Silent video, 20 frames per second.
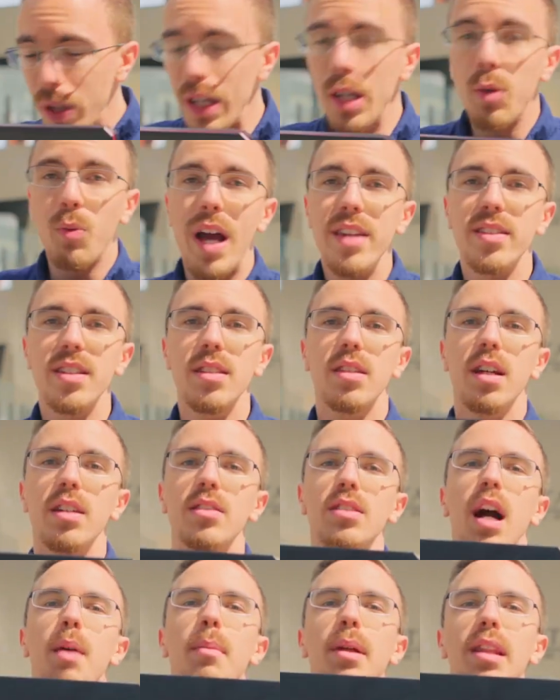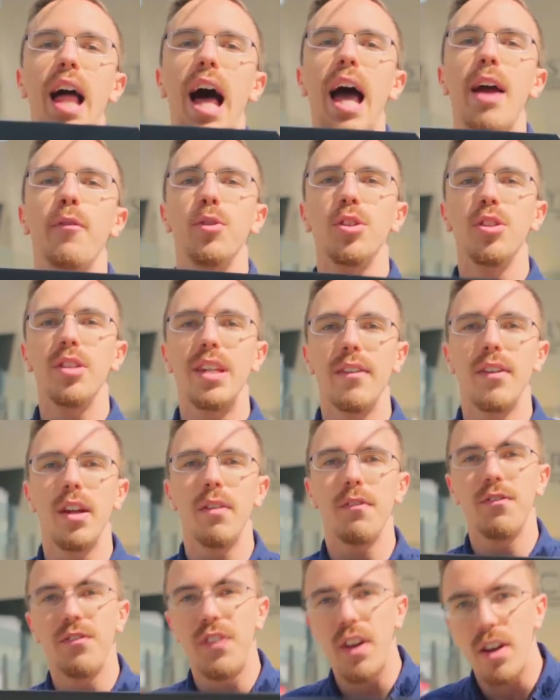Really, Ryzen does come alive when you give
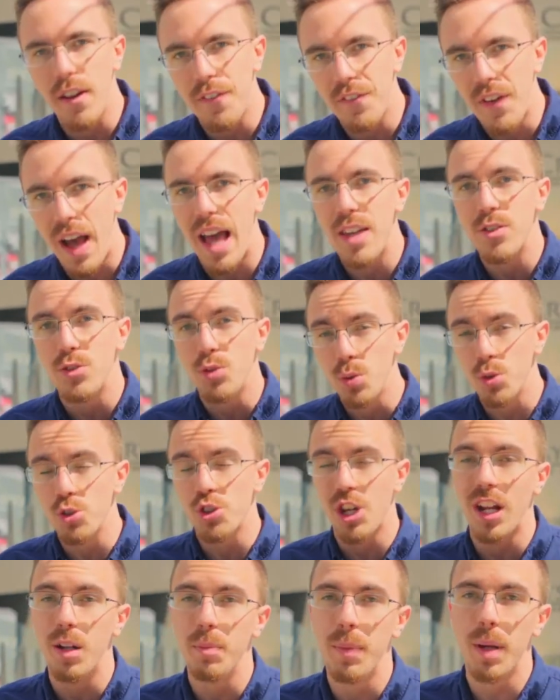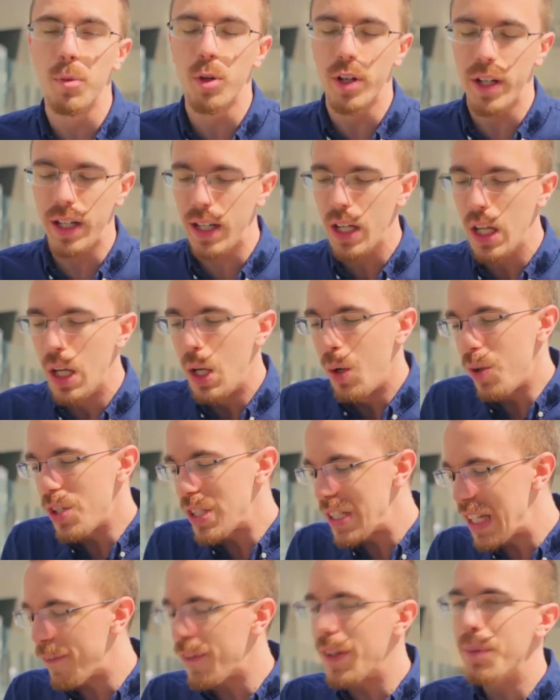it very fast dual channel memory,
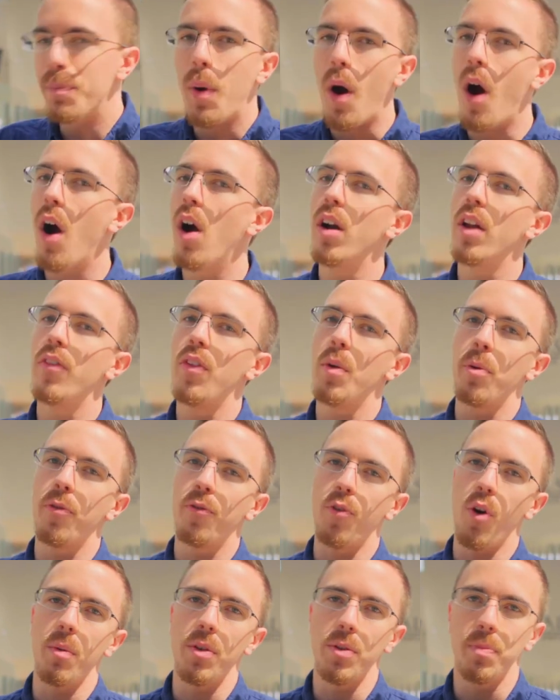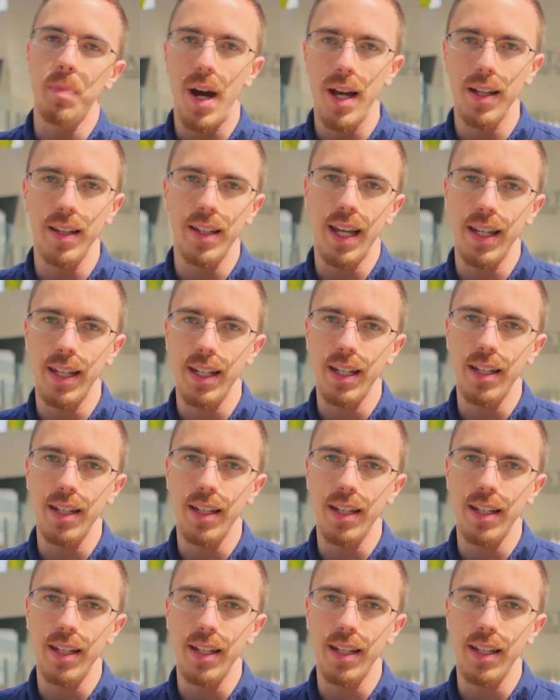which is definitely part of the performance bottleneck